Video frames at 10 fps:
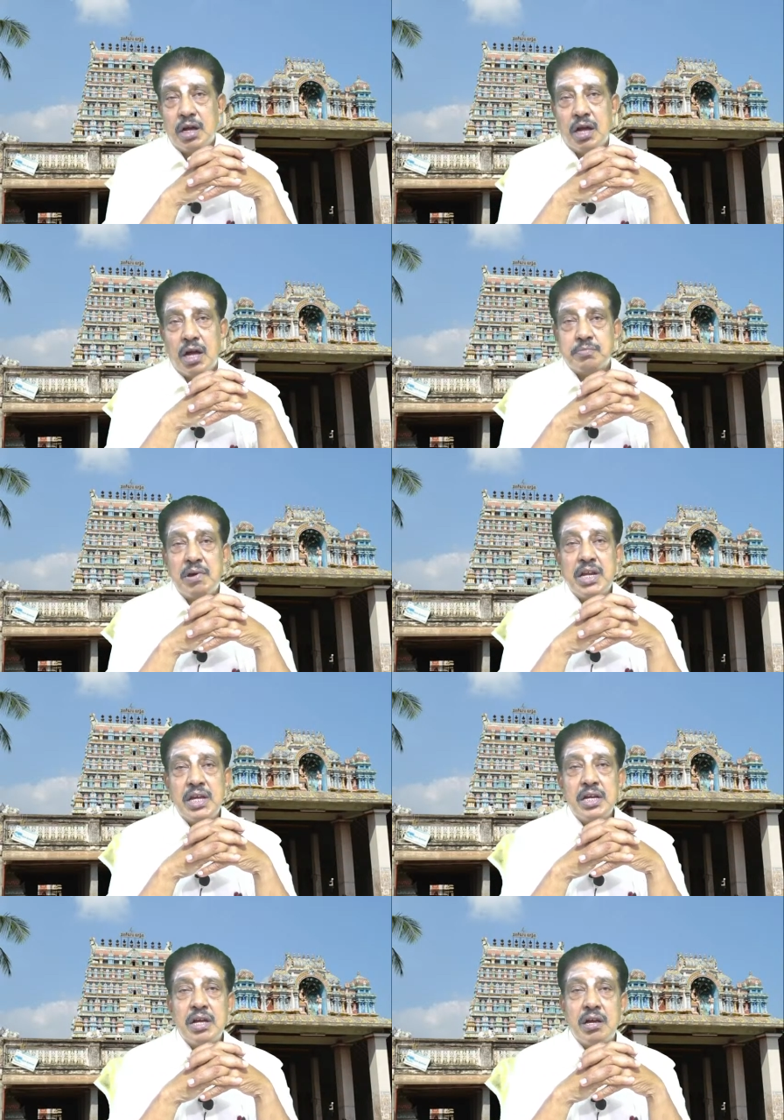
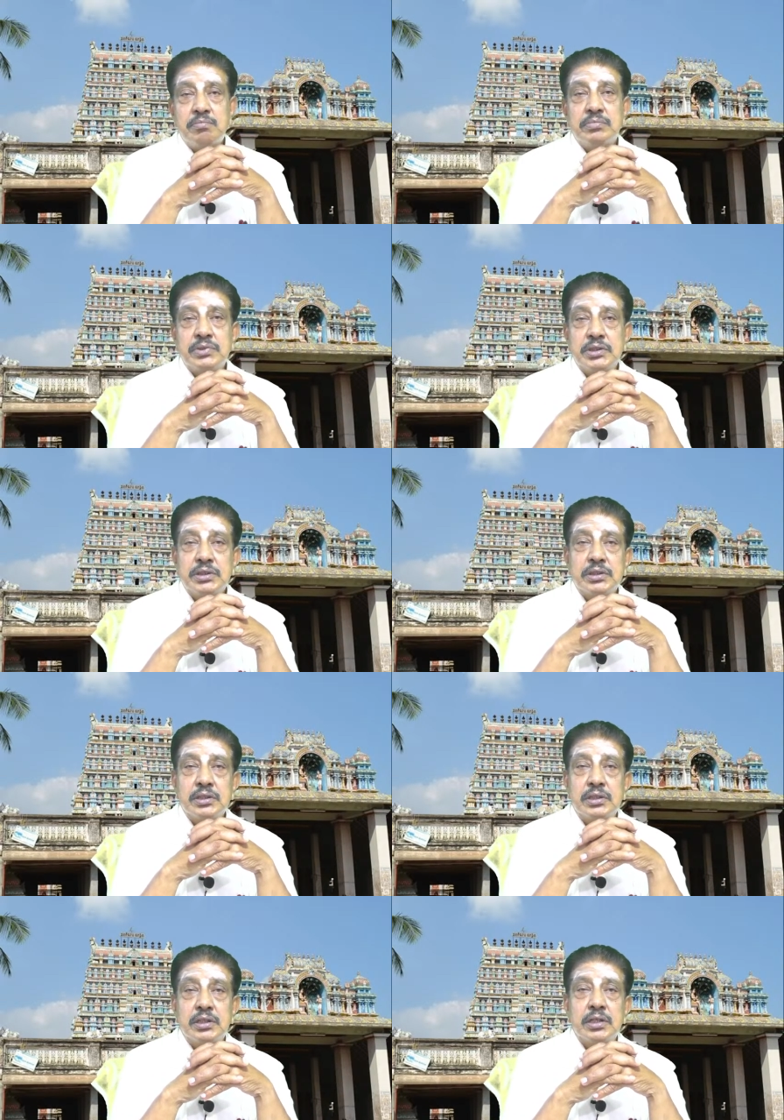Atmalingam,
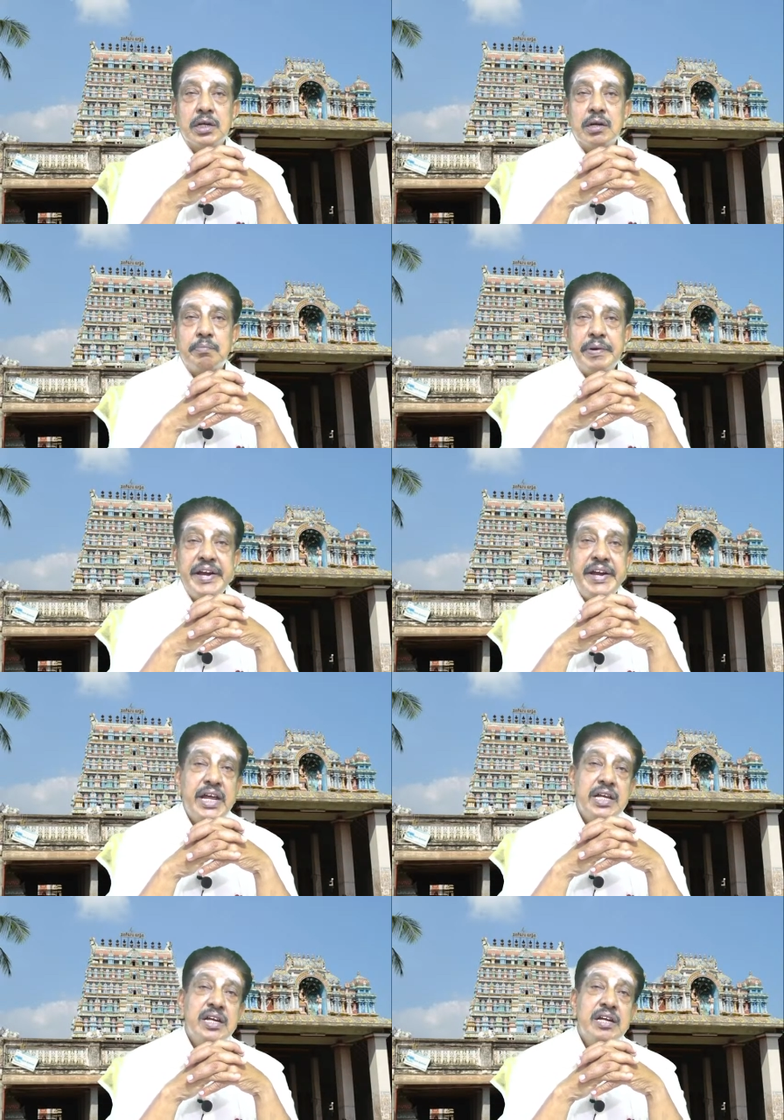
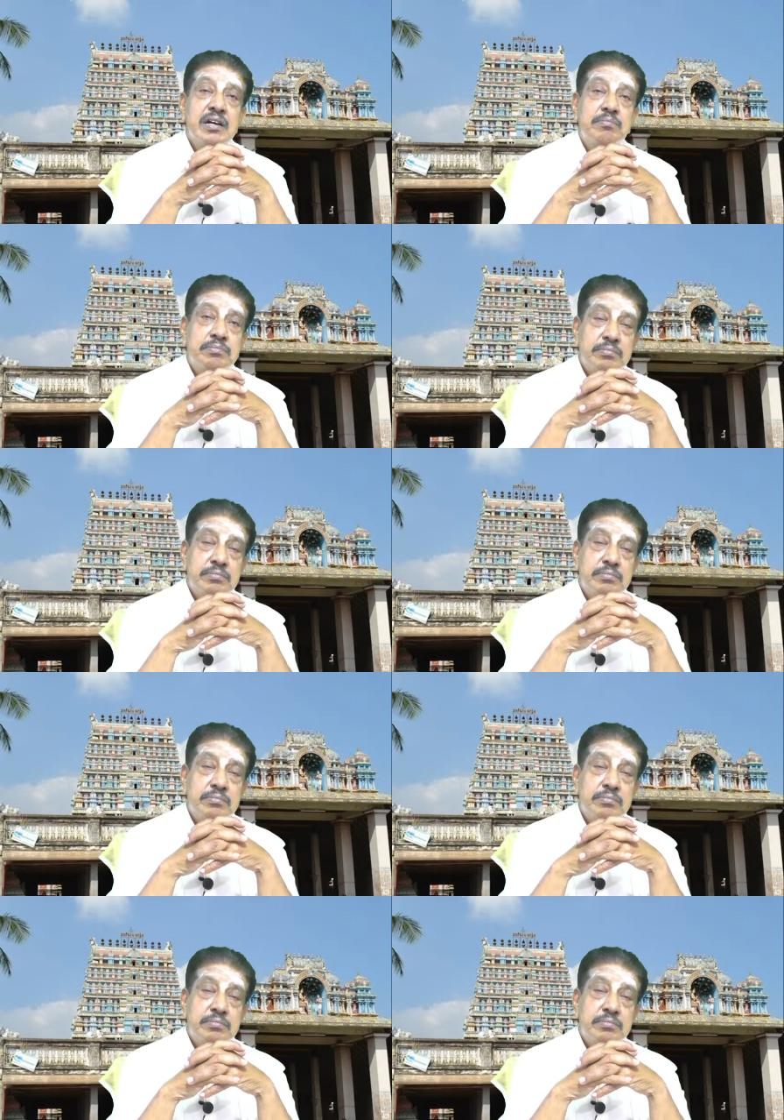Pindalingam.